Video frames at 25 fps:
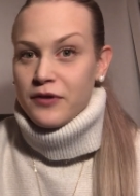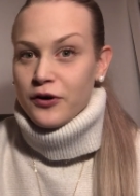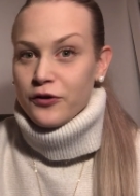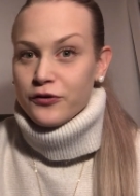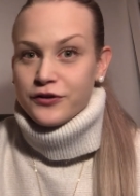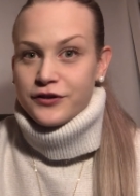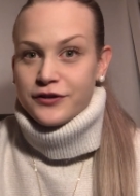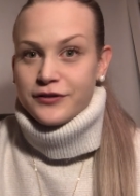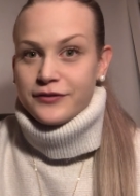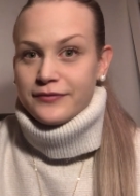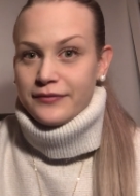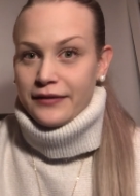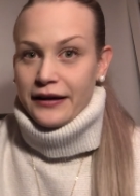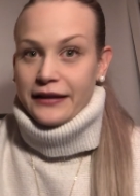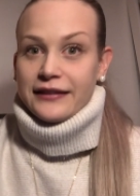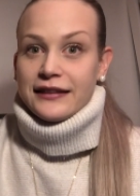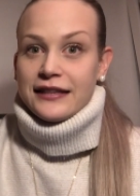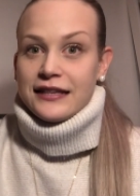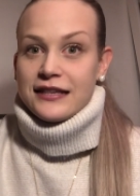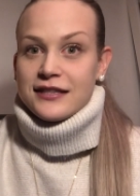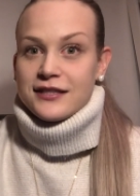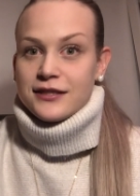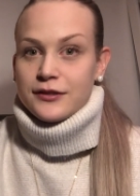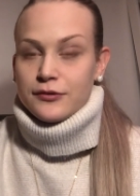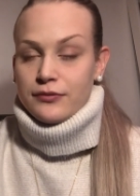or at
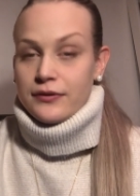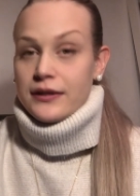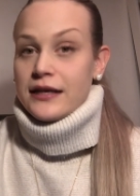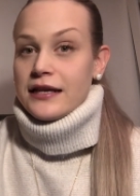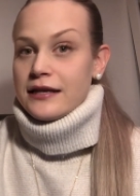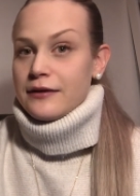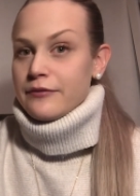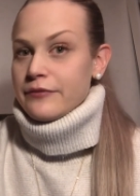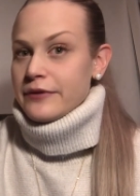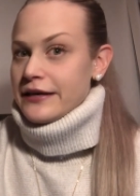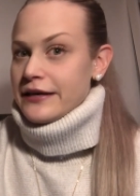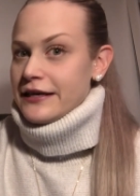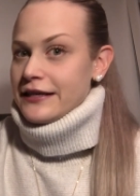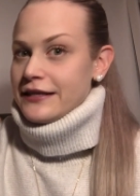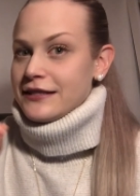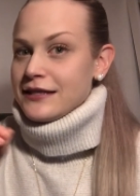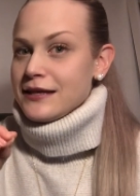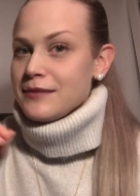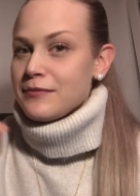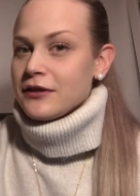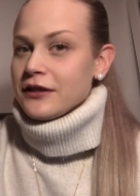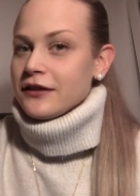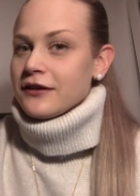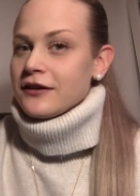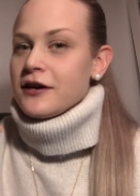least really, really
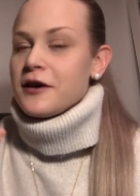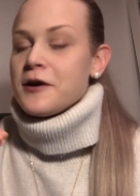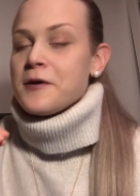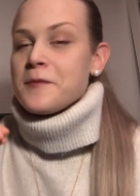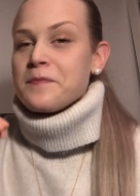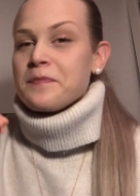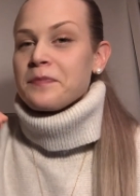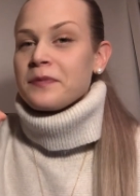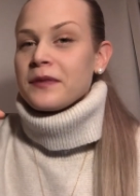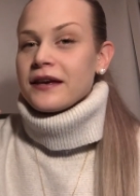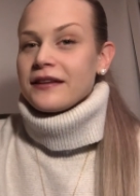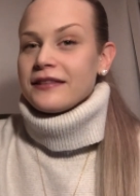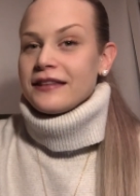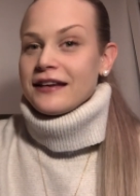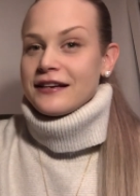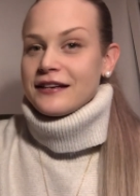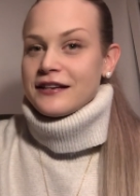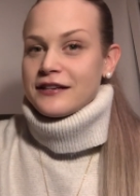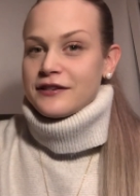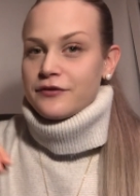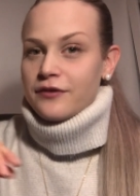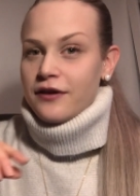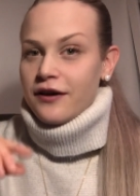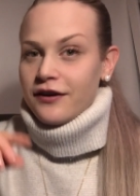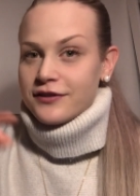similar, then the
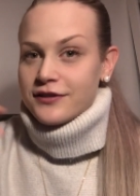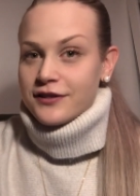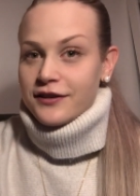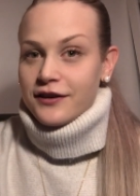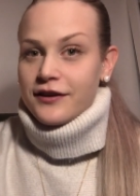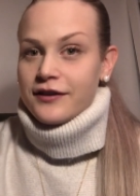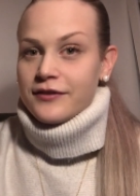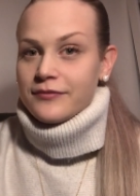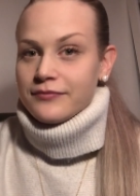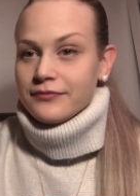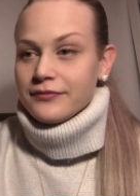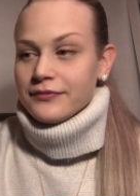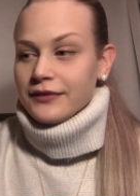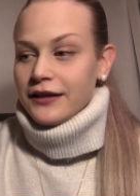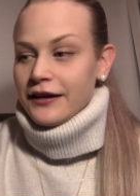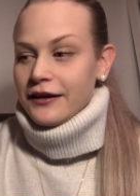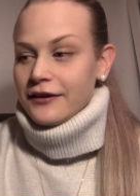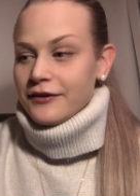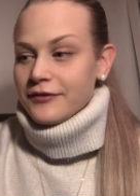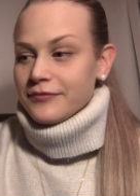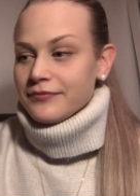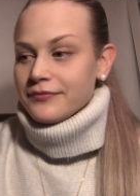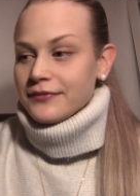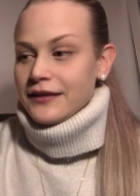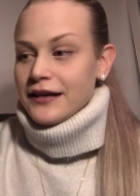drugs are like
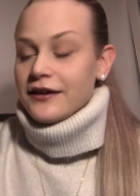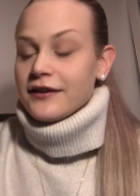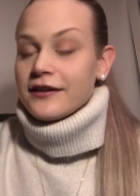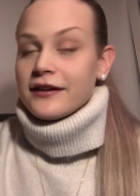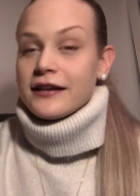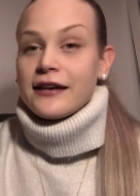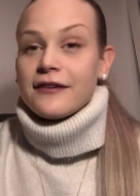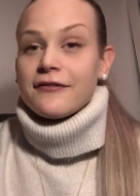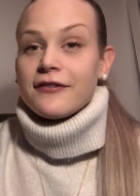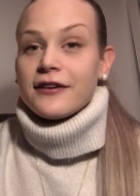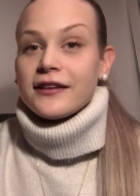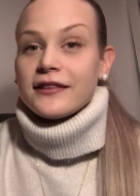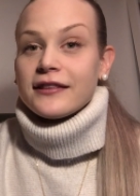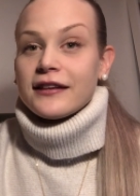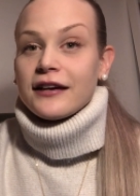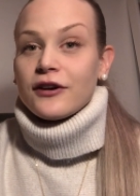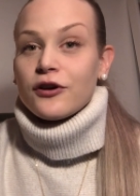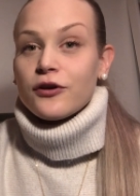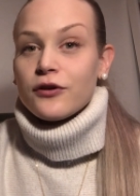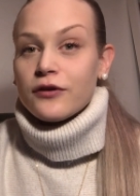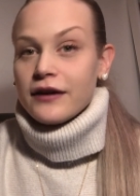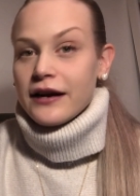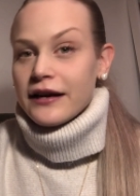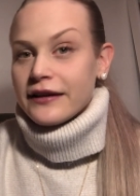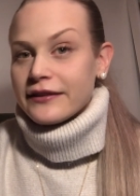they are giving the
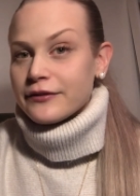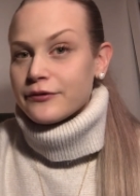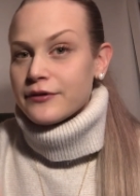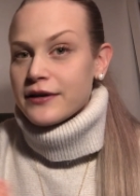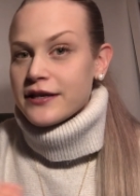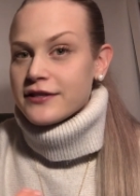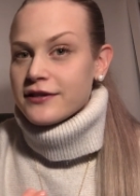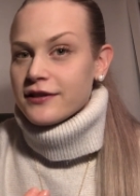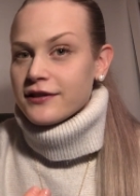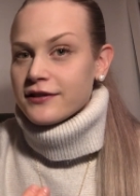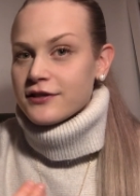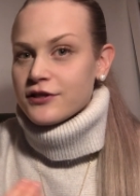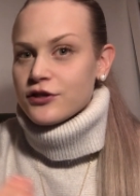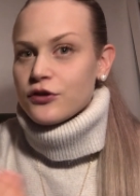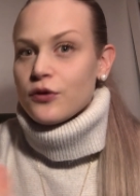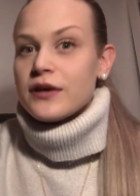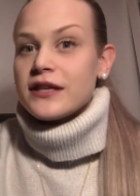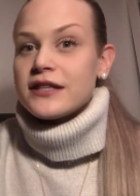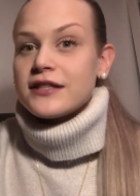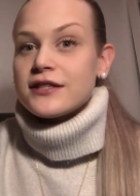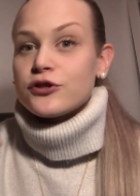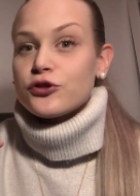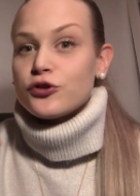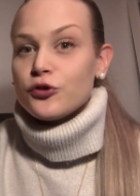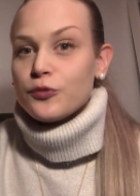correct result. So
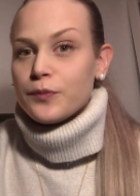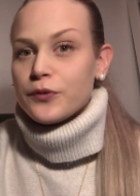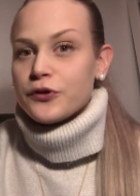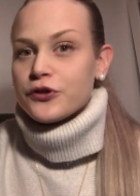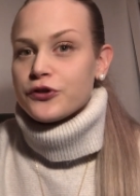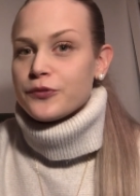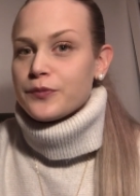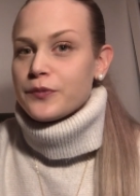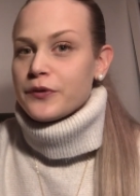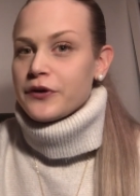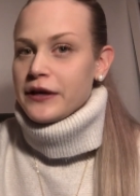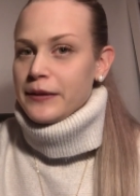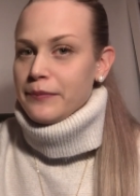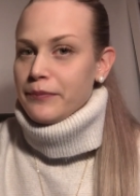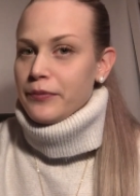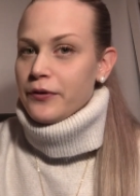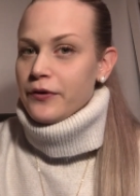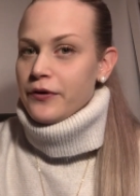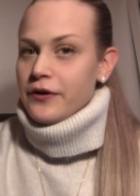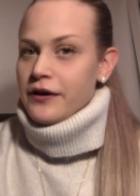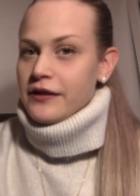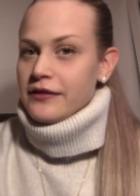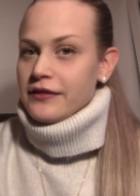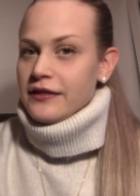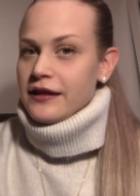it's super, super
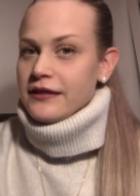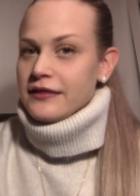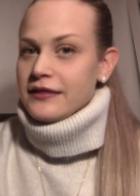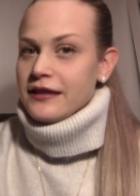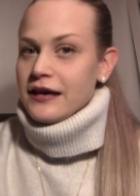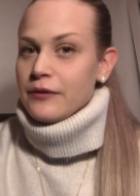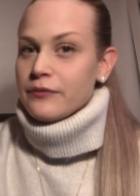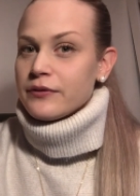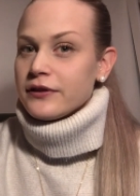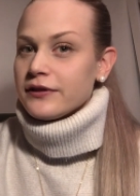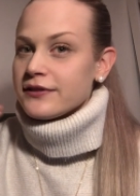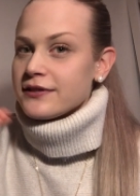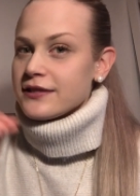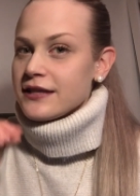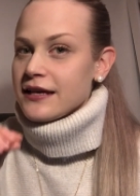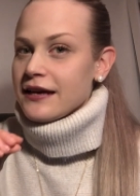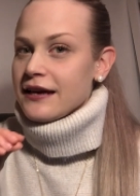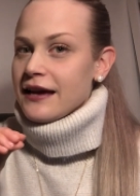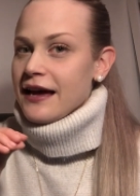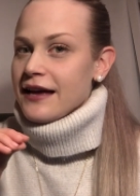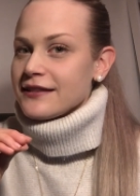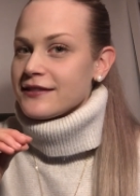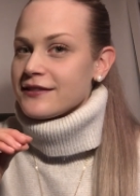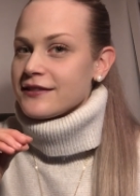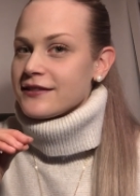important that they will stick
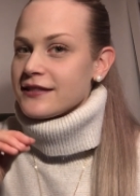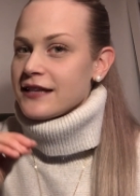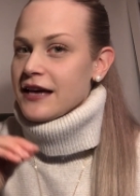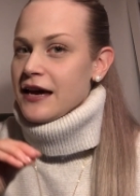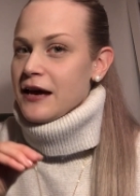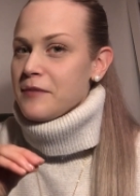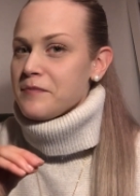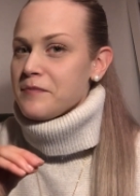as the same.